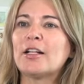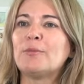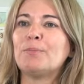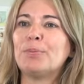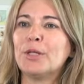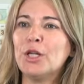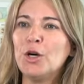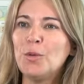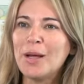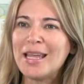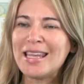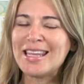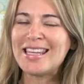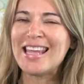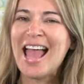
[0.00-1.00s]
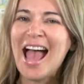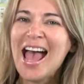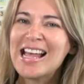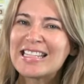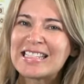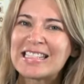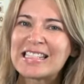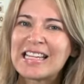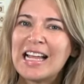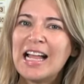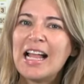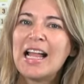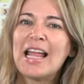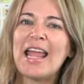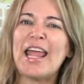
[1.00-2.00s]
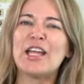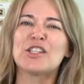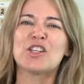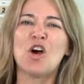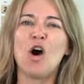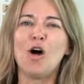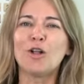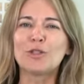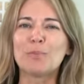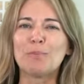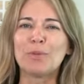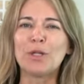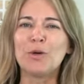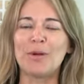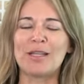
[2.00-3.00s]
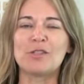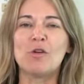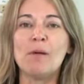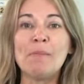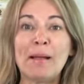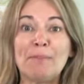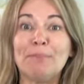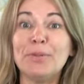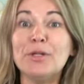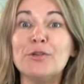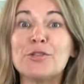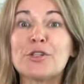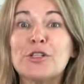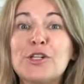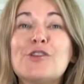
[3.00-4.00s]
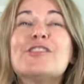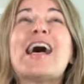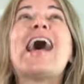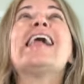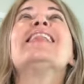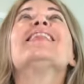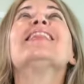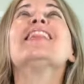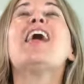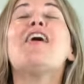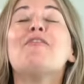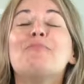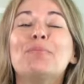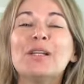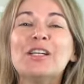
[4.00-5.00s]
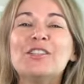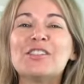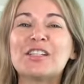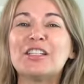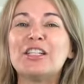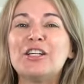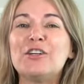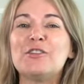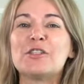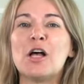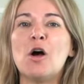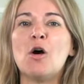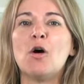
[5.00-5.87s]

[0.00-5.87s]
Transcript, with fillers: but bluey yes it's called Bluey. So I'm like, Blue's Clues. I love Blue's Clues.